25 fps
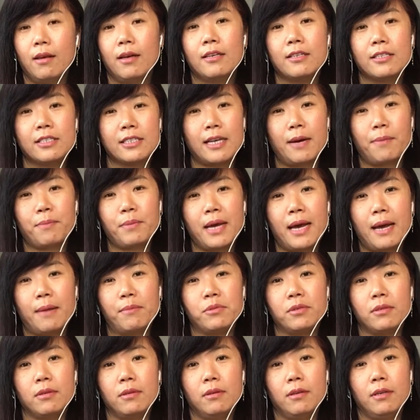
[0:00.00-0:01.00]

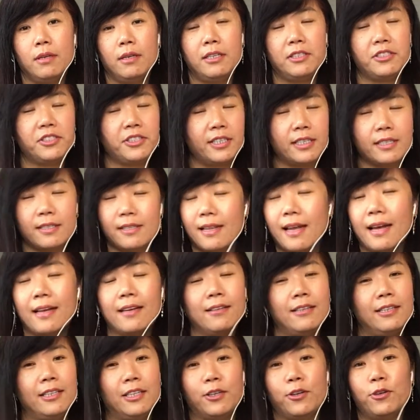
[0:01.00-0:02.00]
Sometimes it's just
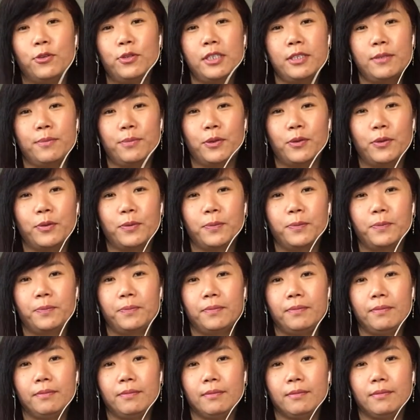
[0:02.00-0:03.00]
not negotiable.
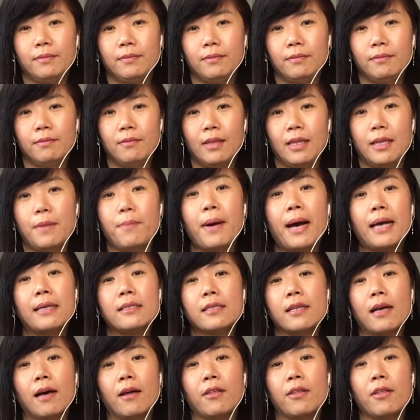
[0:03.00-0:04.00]

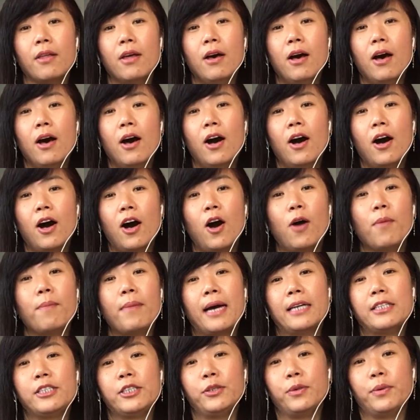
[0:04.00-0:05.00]
Depends on how
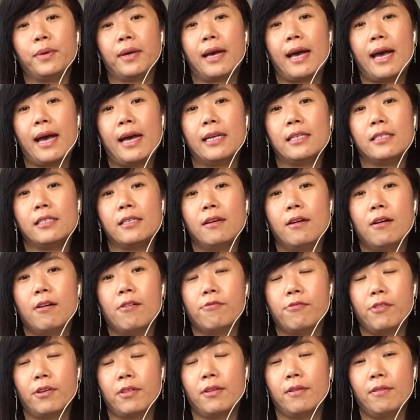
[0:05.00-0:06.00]
much you get
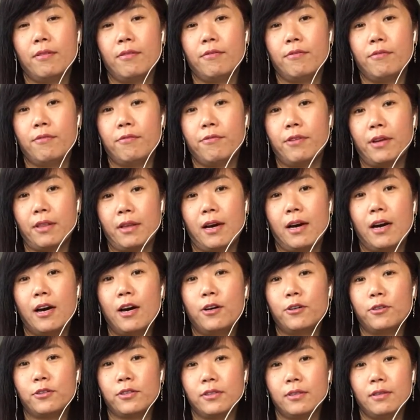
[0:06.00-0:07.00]
for the
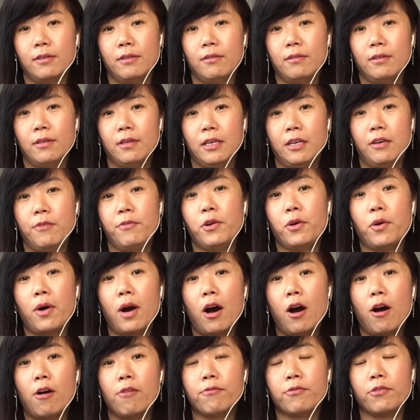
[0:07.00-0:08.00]
house. If you
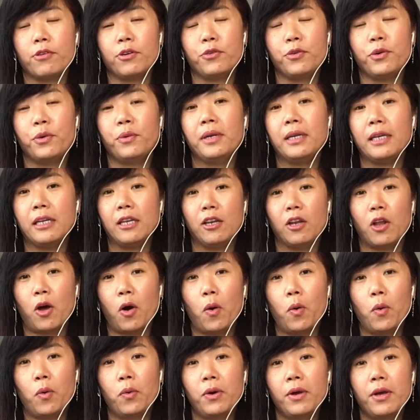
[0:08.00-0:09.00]
offer really
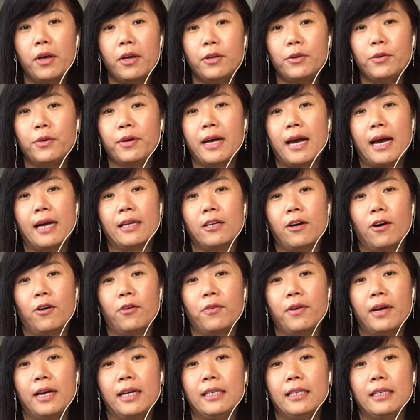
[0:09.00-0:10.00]
low, you get
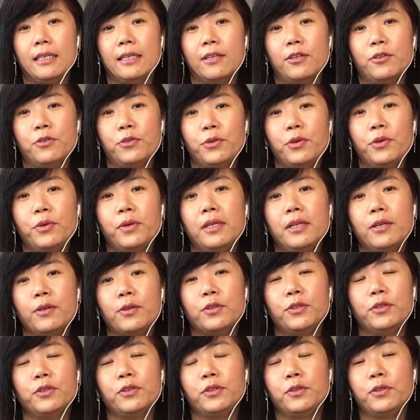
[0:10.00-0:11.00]
already a really
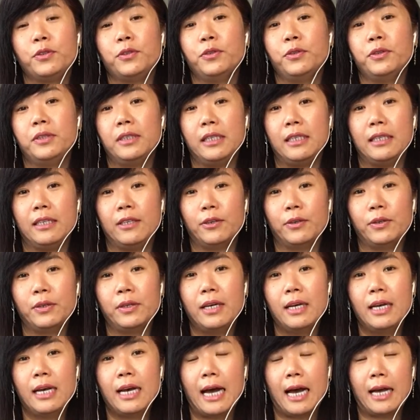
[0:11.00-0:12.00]
good deal
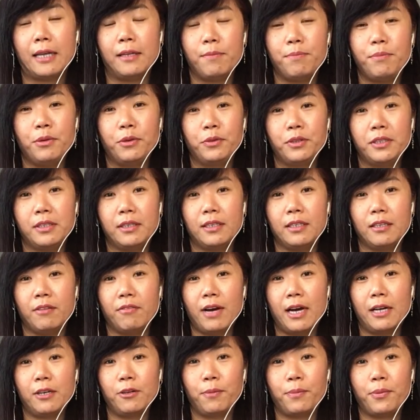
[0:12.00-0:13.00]
and builder
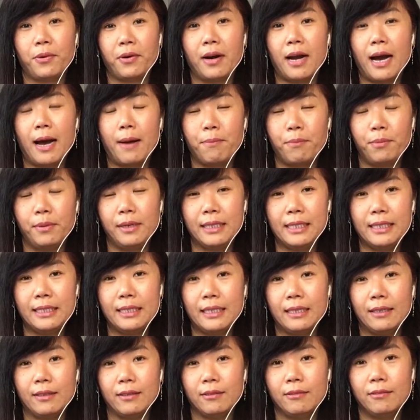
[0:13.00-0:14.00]
developer are
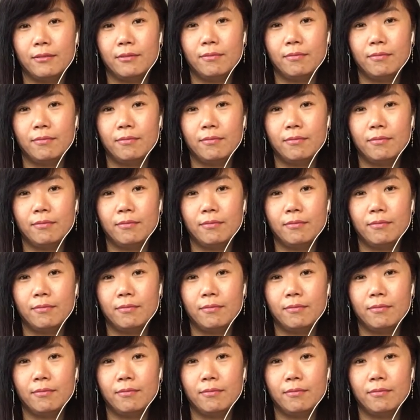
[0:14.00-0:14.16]
bleeding,